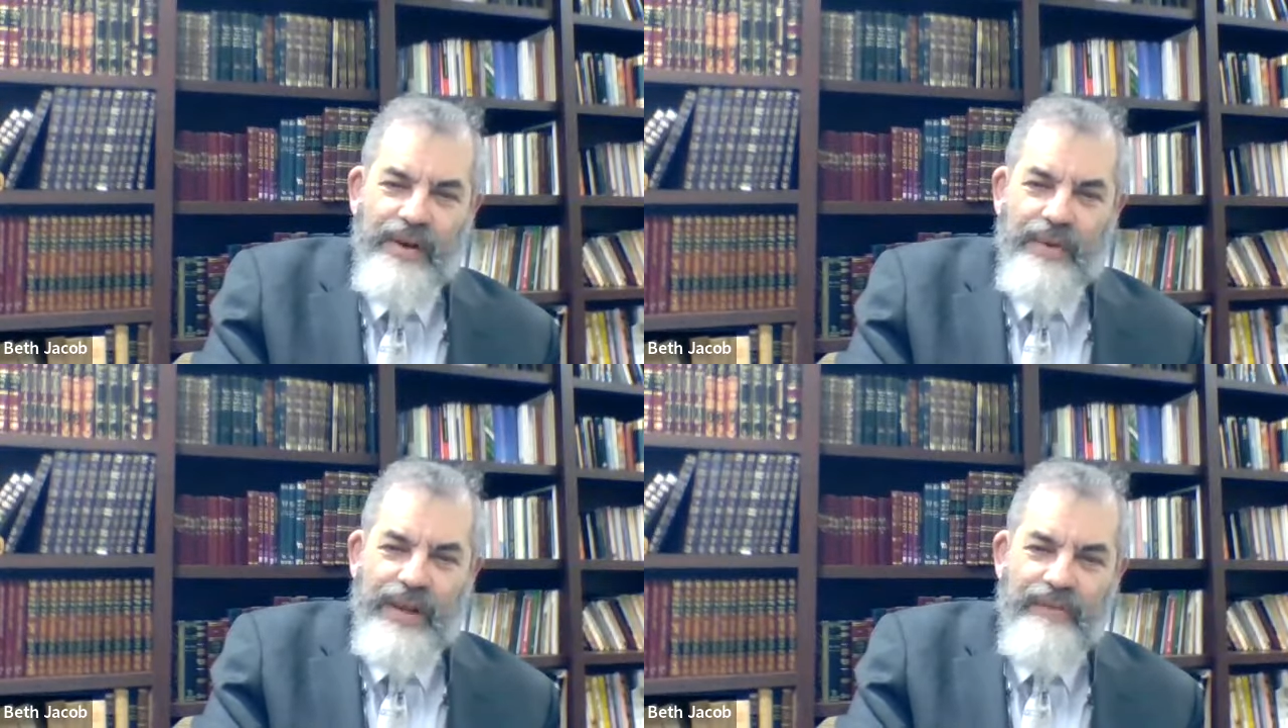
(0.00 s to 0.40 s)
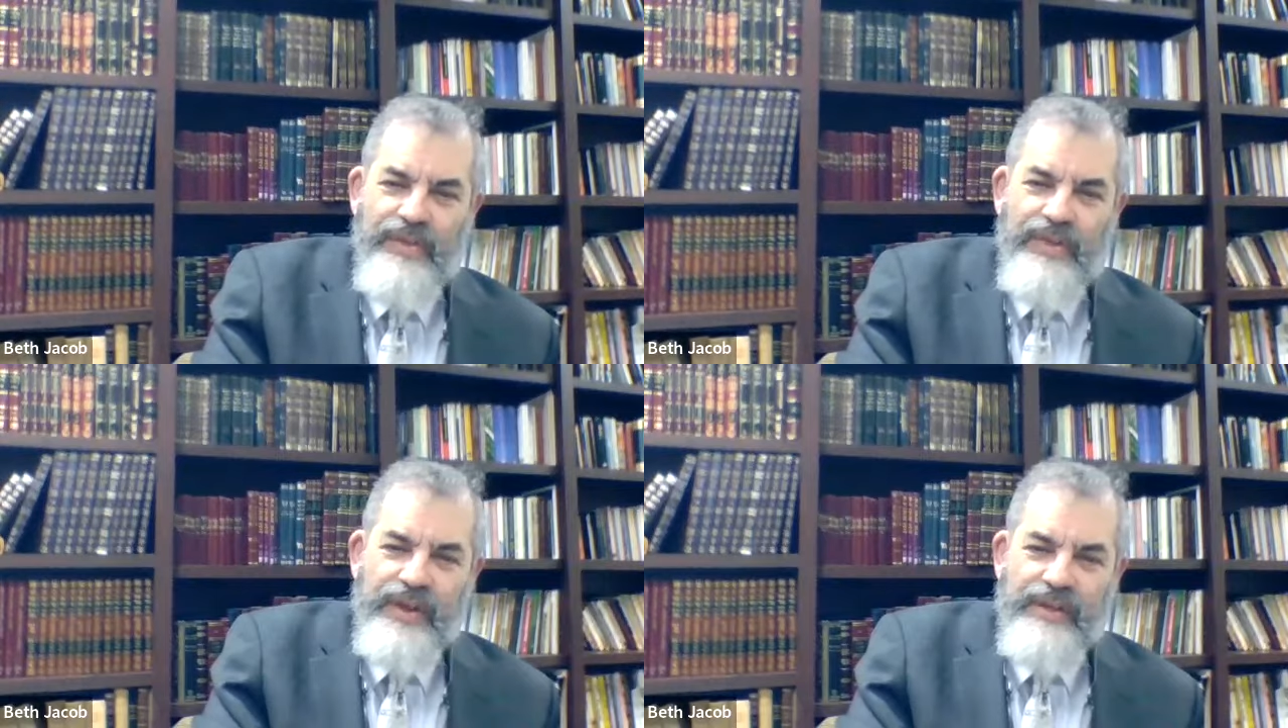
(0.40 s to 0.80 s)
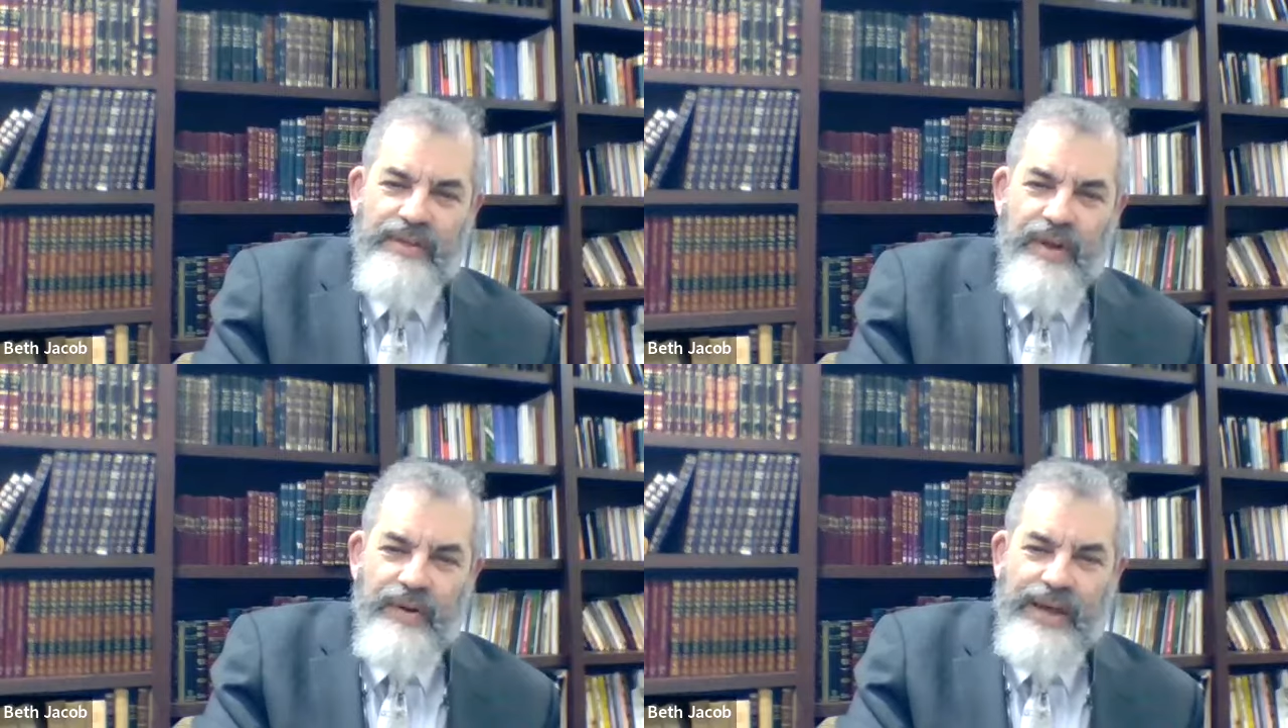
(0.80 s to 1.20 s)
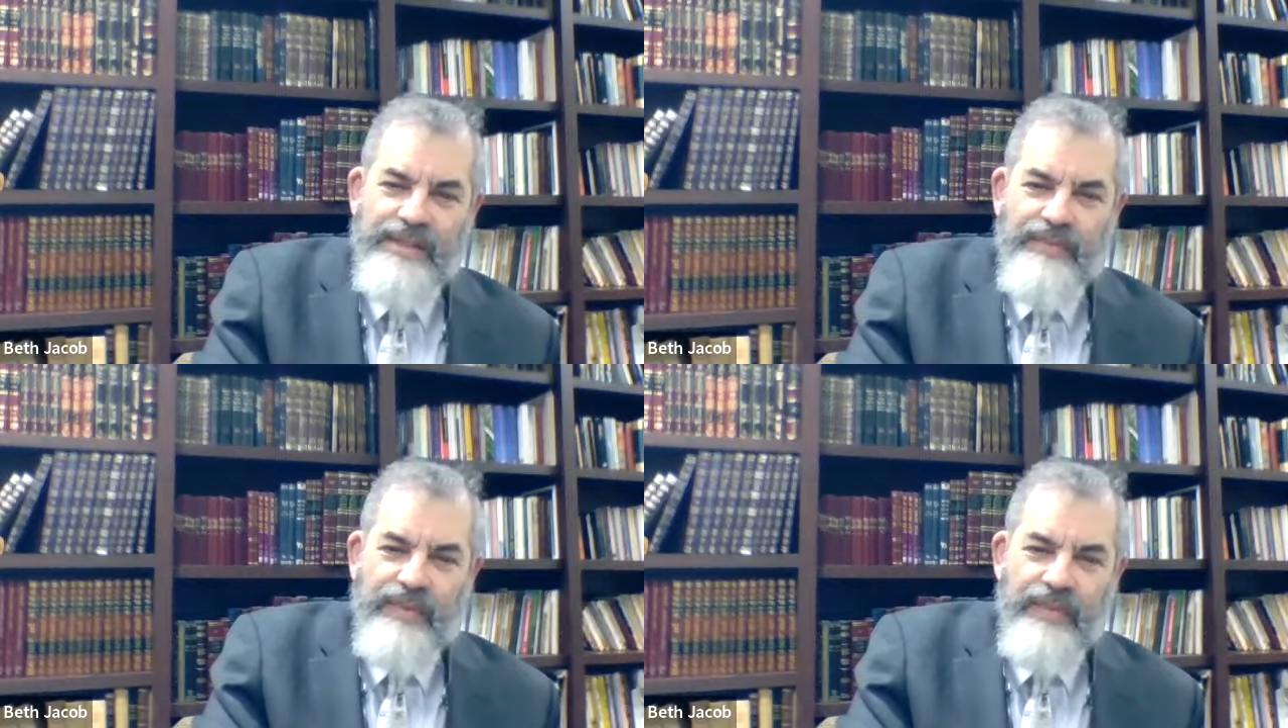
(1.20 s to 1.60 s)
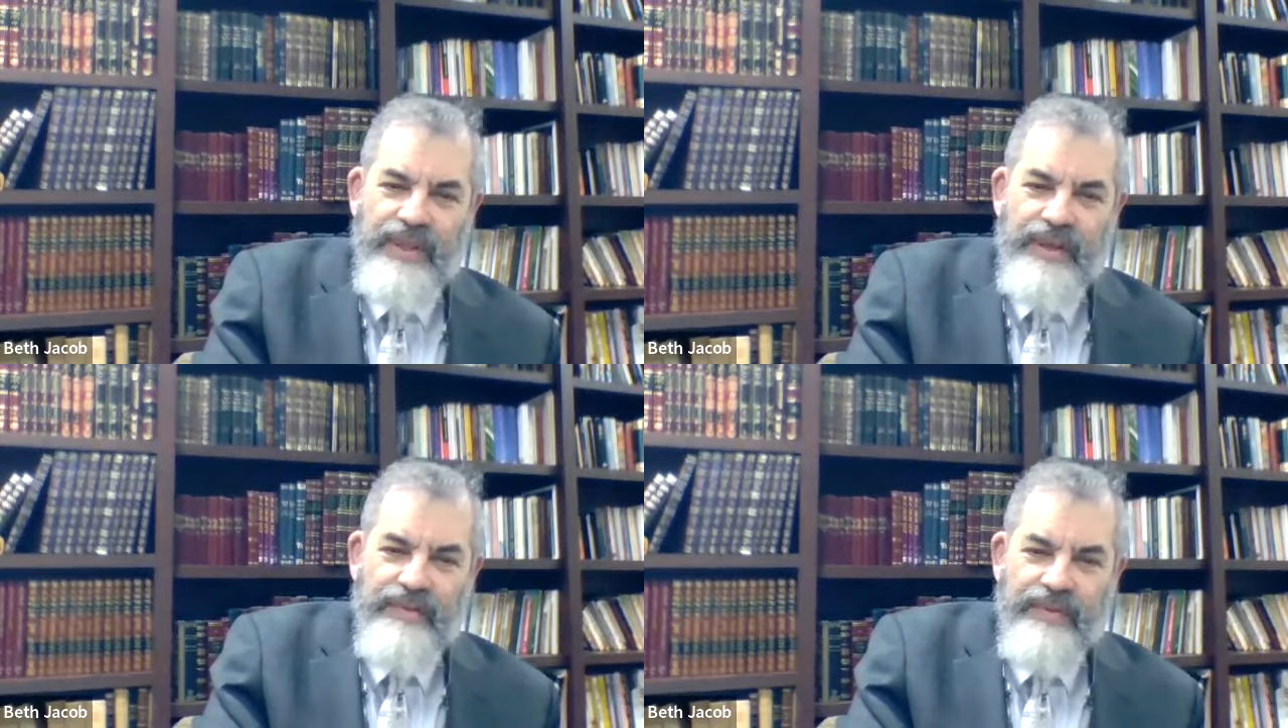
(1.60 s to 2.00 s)
when everything in the Torah has to be
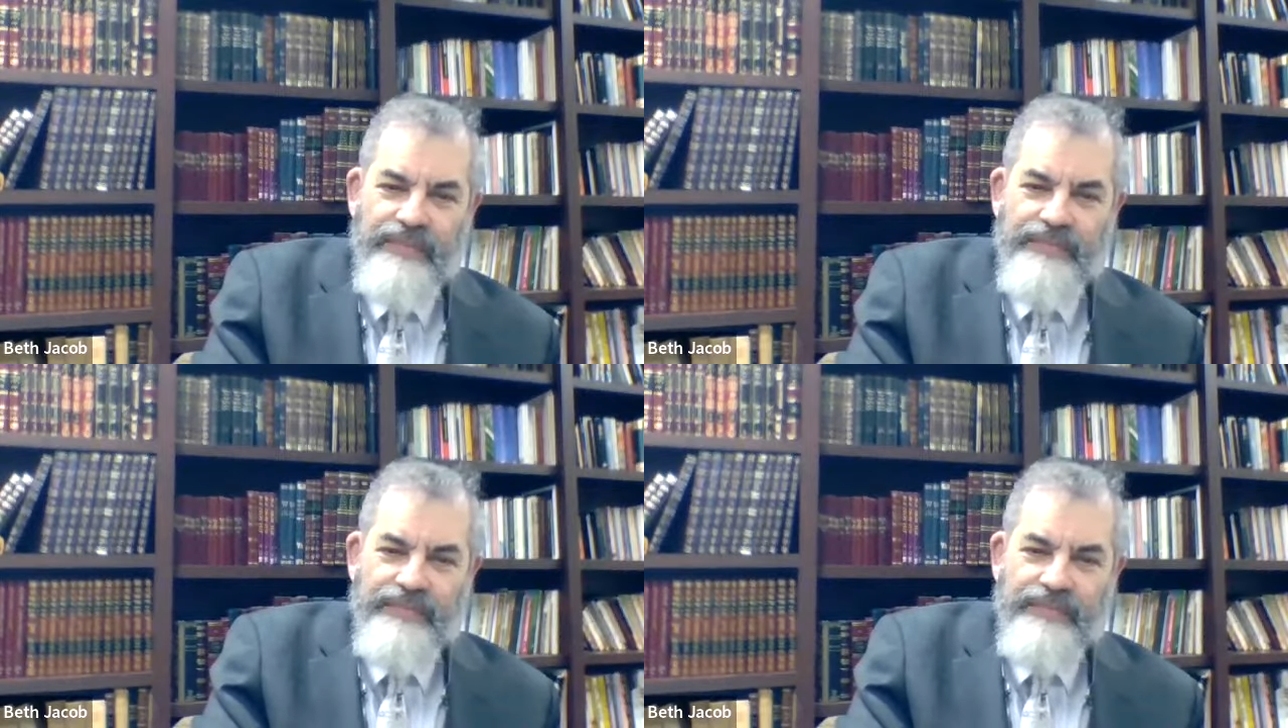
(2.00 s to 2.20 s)
believed.